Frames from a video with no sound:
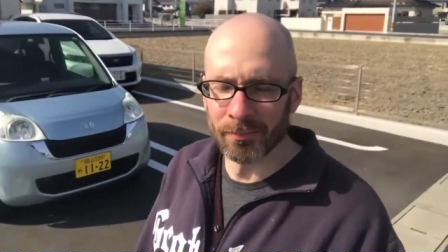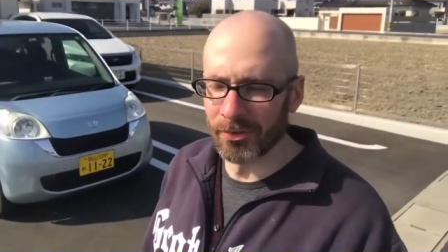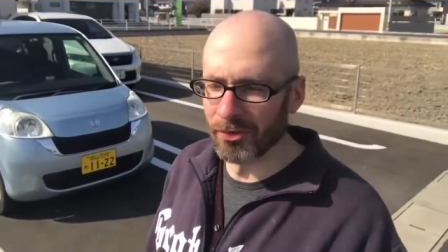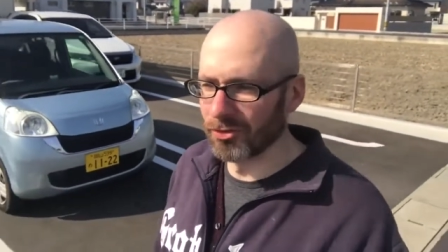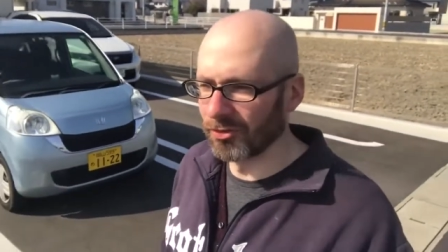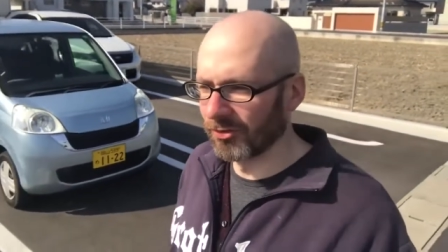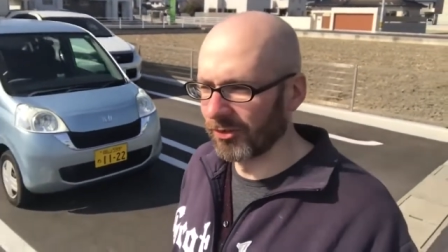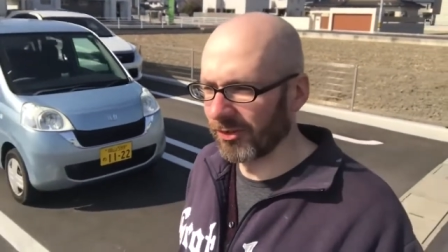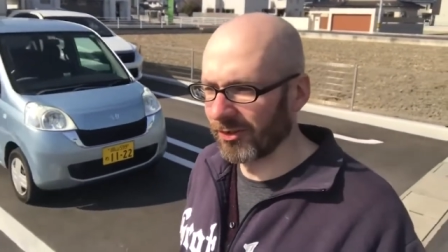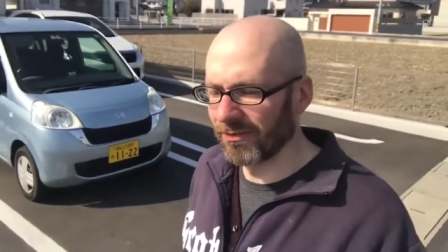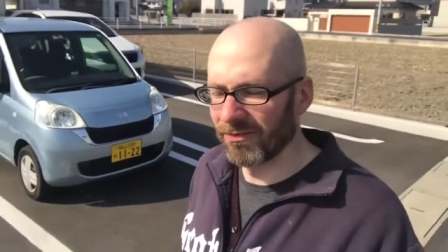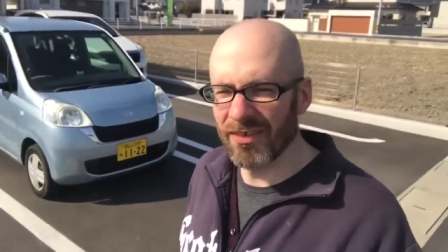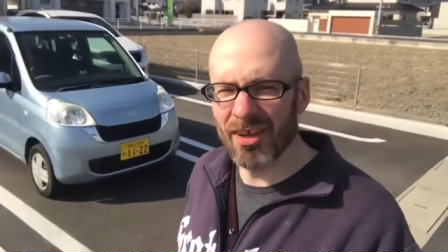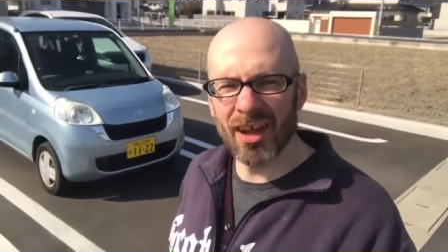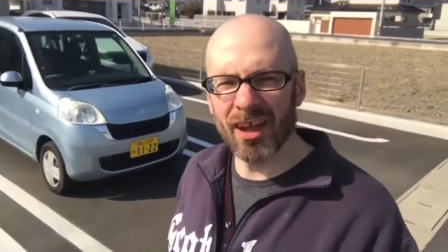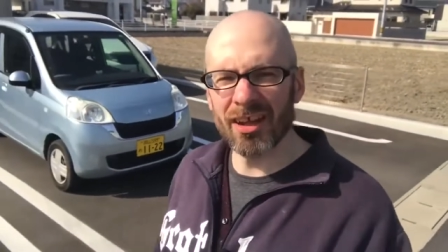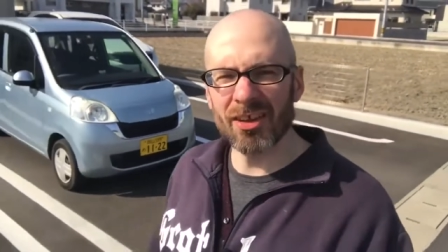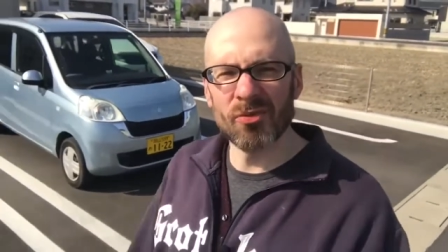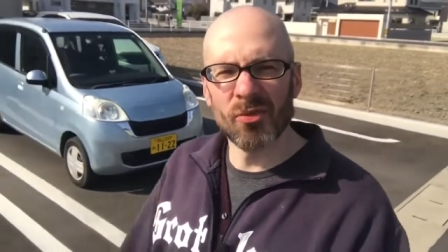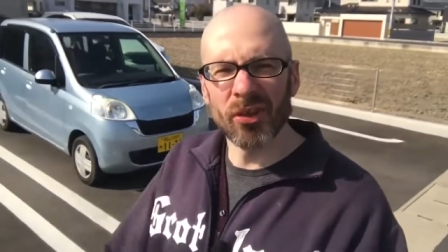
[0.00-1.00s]
pejorative
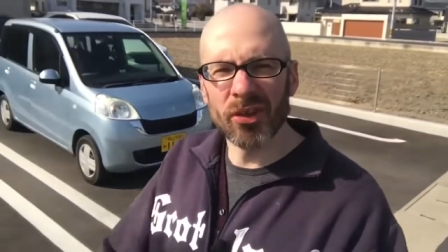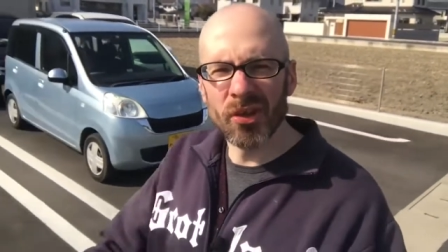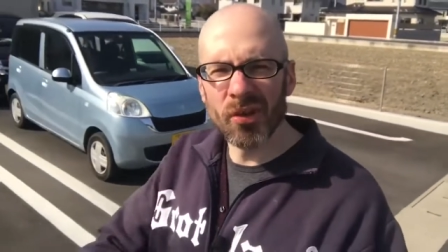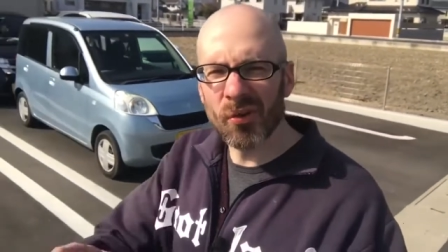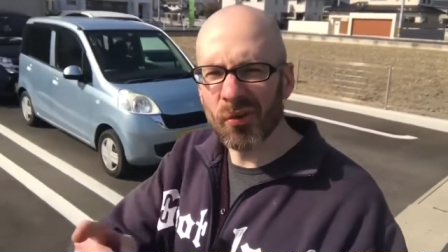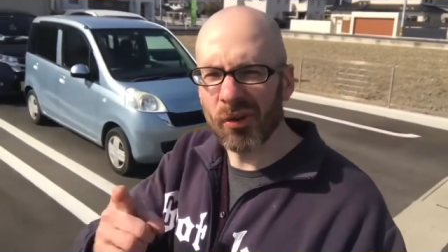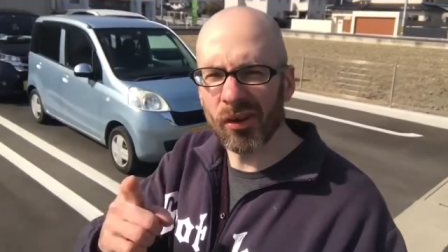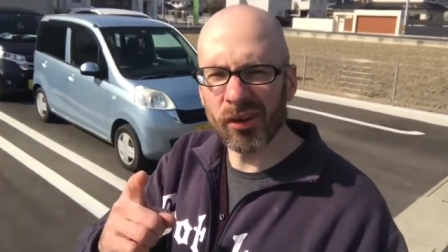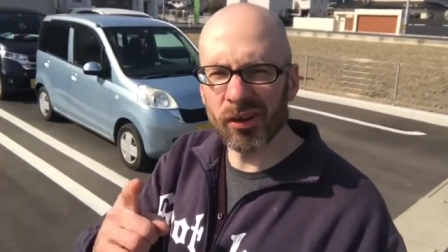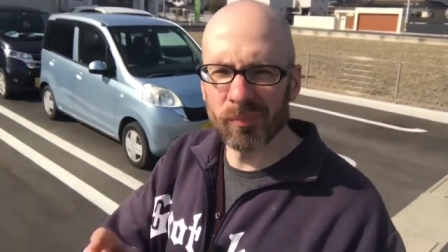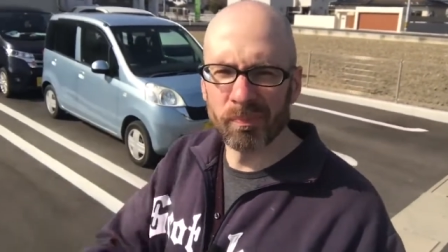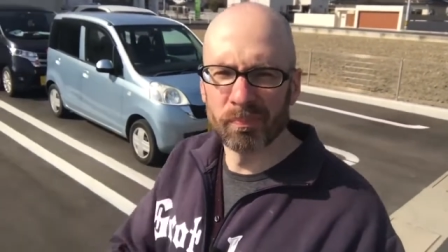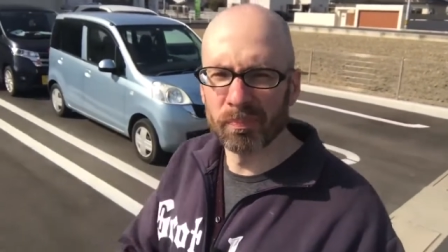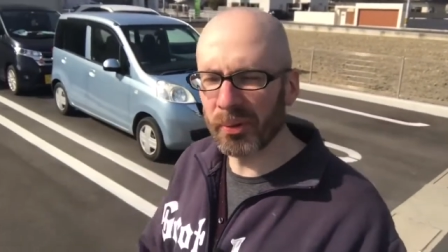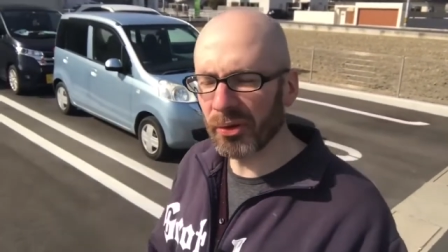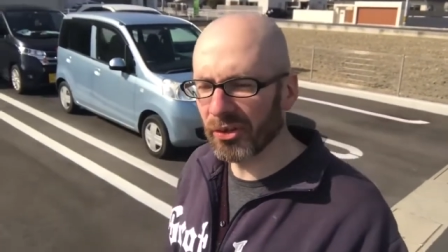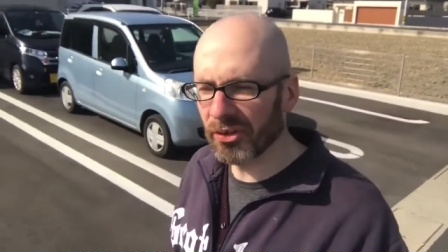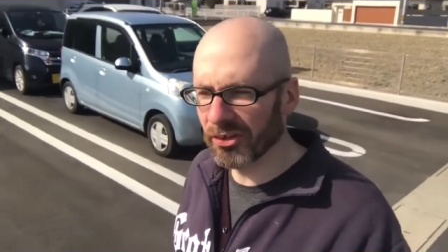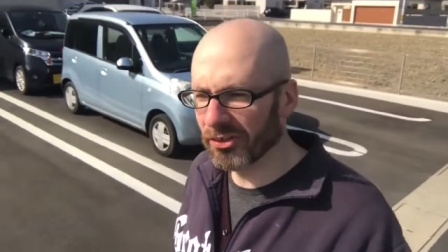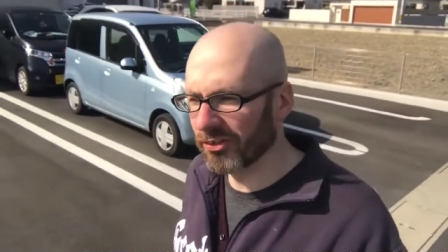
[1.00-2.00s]
yeah well you're a
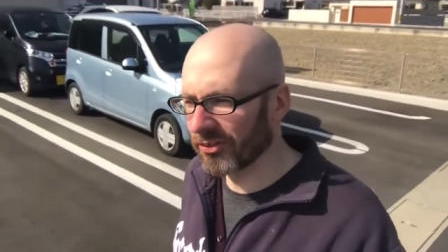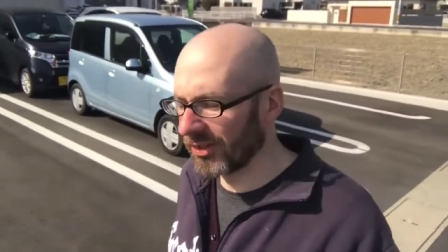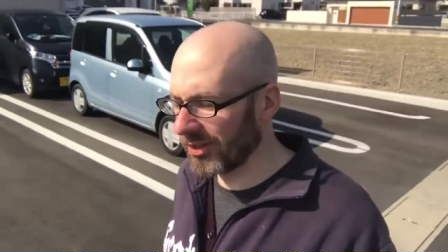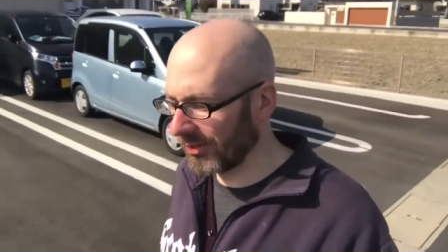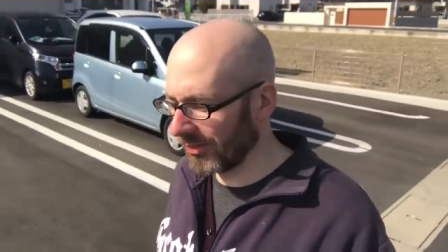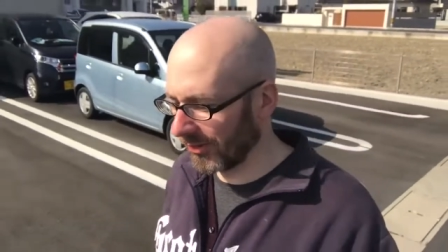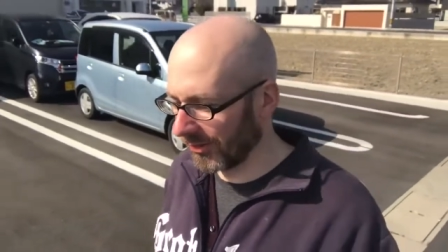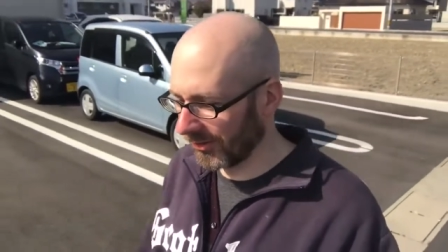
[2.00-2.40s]
burglary